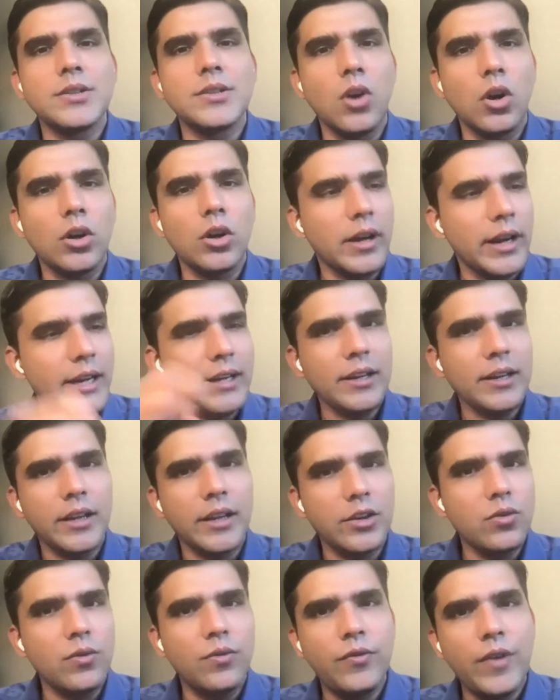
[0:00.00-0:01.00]
it's not correct, and
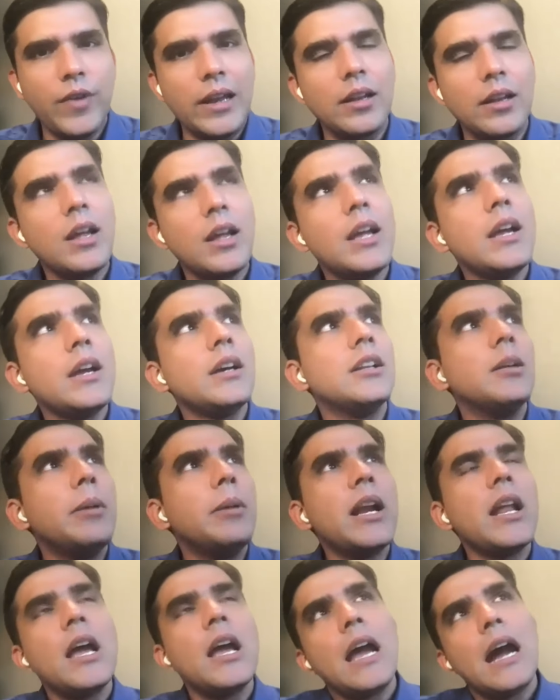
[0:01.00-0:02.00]
then you fail the
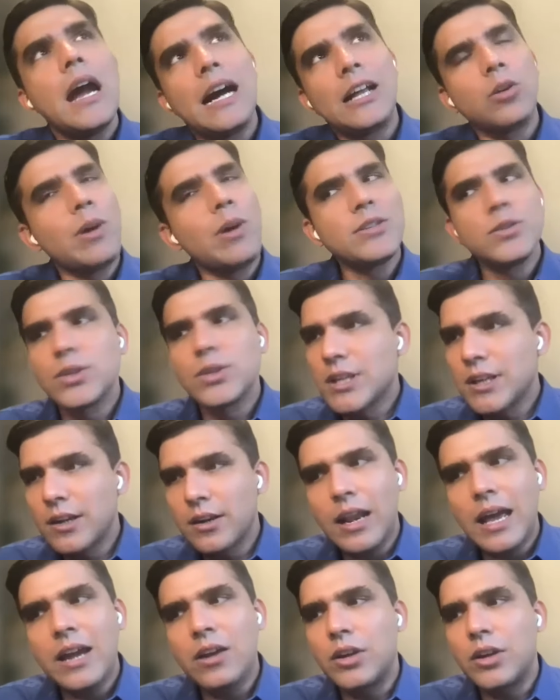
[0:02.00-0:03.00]
build. Otherwise, you still
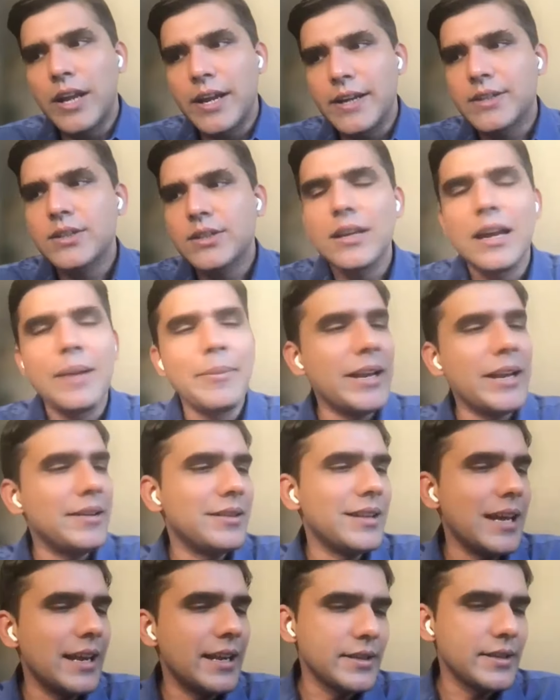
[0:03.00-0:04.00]
rely on tests. I
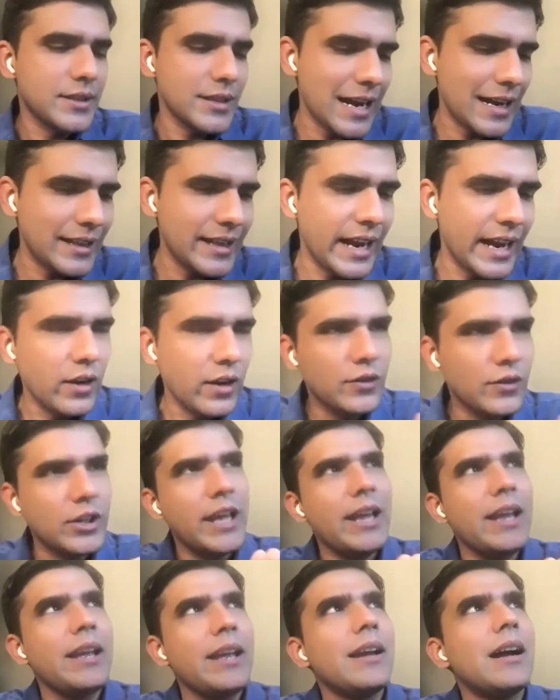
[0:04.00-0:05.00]
mean, there is at the end of the
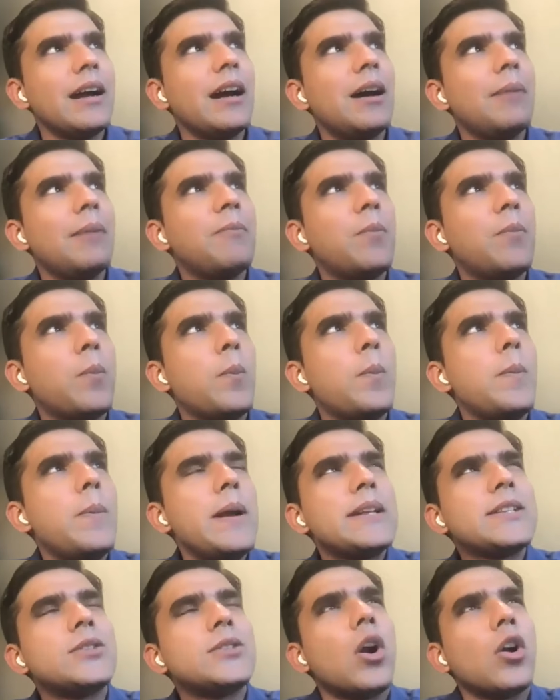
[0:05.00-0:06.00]
day, uh,
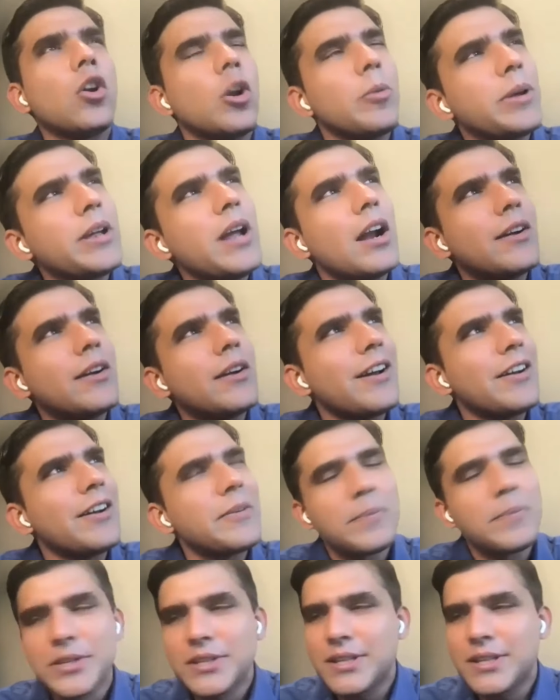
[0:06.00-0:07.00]
it's not going to be 100
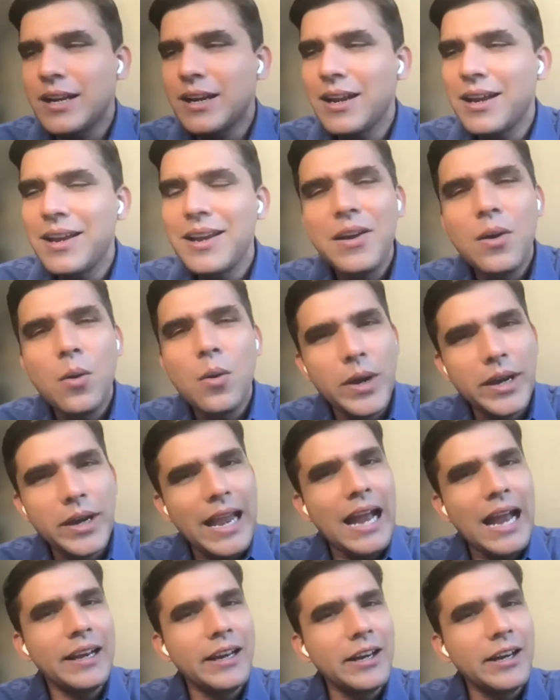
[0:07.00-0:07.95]
100 percent. We